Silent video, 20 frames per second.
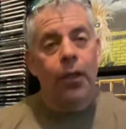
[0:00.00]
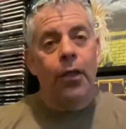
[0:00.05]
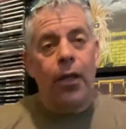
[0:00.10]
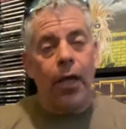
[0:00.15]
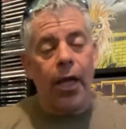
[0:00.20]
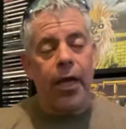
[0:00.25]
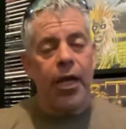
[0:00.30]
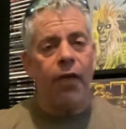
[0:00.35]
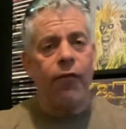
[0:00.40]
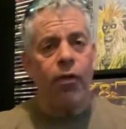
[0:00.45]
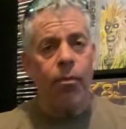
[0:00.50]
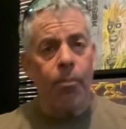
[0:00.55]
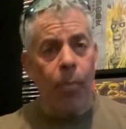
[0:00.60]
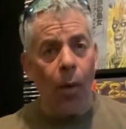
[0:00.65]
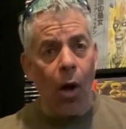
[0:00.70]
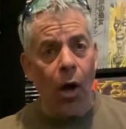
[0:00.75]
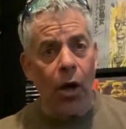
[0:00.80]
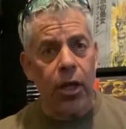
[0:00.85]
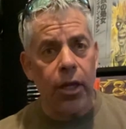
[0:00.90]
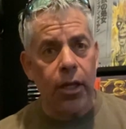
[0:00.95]
Hey
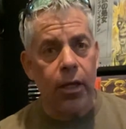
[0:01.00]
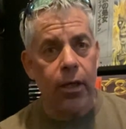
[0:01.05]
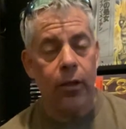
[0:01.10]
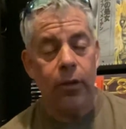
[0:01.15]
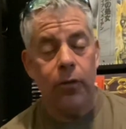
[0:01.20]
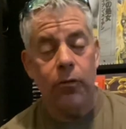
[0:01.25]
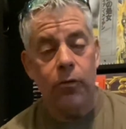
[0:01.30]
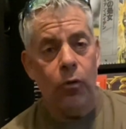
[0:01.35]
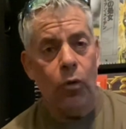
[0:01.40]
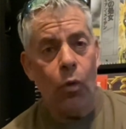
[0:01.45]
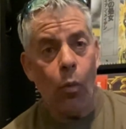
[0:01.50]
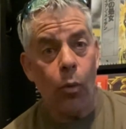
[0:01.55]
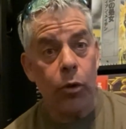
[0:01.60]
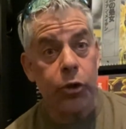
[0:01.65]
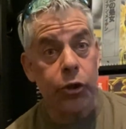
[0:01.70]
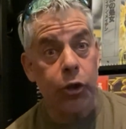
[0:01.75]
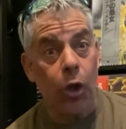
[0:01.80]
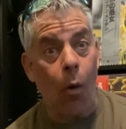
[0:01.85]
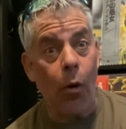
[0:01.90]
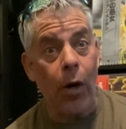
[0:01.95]
everybody, what's
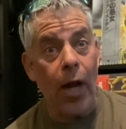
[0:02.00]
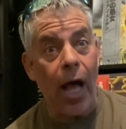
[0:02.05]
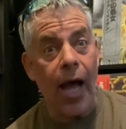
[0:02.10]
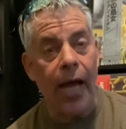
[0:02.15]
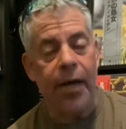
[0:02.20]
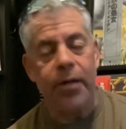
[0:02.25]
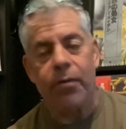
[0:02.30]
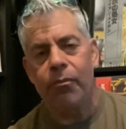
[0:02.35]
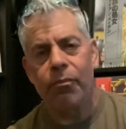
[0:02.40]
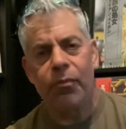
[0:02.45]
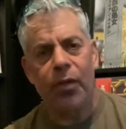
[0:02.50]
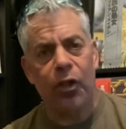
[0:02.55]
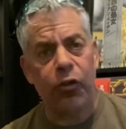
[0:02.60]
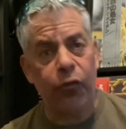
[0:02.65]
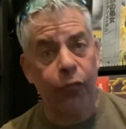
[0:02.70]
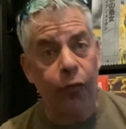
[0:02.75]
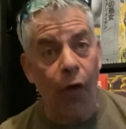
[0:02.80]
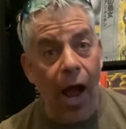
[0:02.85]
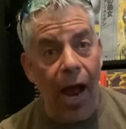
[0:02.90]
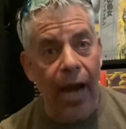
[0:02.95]
going on? It's
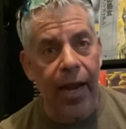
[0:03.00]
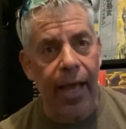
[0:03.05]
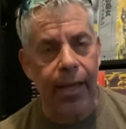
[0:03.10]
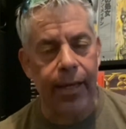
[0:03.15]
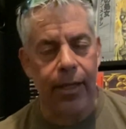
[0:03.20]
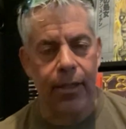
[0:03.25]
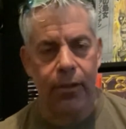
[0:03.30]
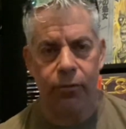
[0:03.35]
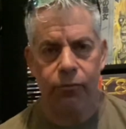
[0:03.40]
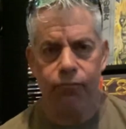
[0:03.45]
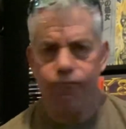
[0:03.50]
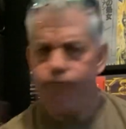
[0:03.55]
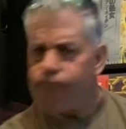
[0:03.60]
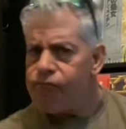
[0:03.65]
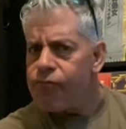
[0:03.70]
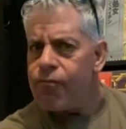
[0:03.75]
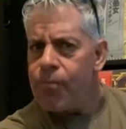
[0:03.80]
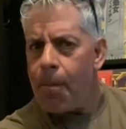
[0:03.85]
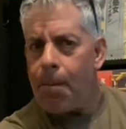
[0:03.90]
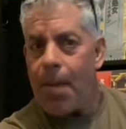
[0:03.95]
Friday.
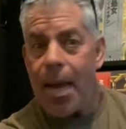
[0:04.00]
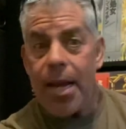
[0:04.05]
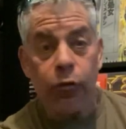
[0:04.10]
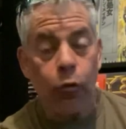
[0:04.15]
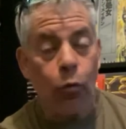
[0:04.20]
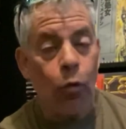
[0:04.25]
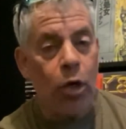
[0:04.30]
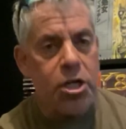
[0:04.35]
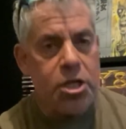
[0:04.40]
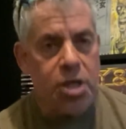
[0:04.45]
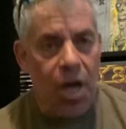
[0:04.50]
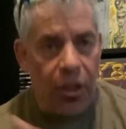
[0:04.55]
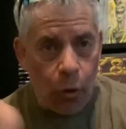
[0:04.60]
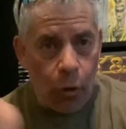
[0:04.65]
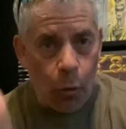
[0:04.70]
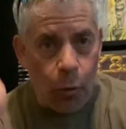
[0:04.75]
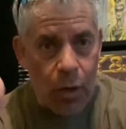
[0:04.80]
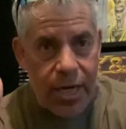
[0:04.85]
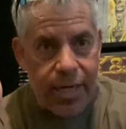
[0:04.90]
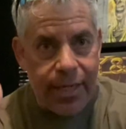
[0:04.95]
Made it through another
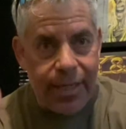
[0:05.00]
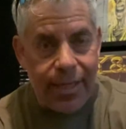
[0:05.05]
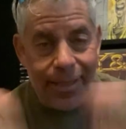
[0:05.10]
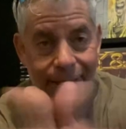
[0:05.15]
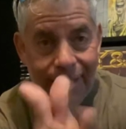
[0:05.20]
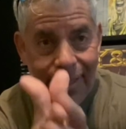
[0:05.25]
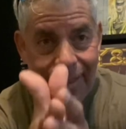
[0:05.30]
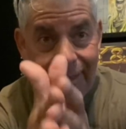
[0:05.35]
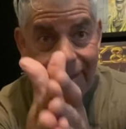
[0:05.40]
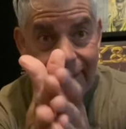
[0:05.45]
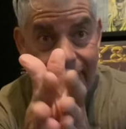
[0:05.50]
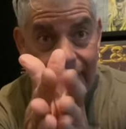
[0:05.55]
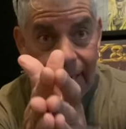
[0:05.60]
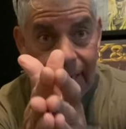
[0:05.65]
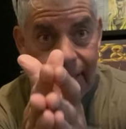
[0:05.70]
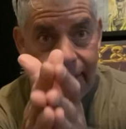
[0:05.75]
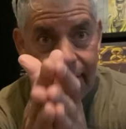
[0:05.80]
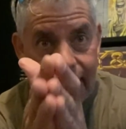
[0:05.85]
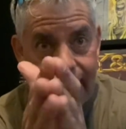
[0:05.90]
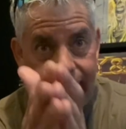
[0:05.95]
week.
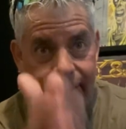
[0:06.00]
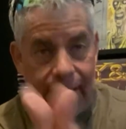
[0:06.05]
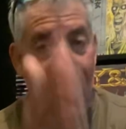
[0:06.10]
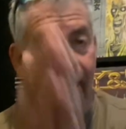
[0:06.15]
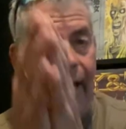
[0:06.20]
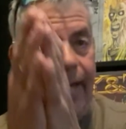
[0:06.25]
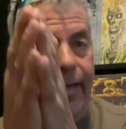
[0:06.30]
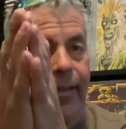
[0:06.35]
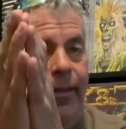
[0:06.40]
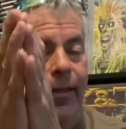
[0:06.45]
Thank God.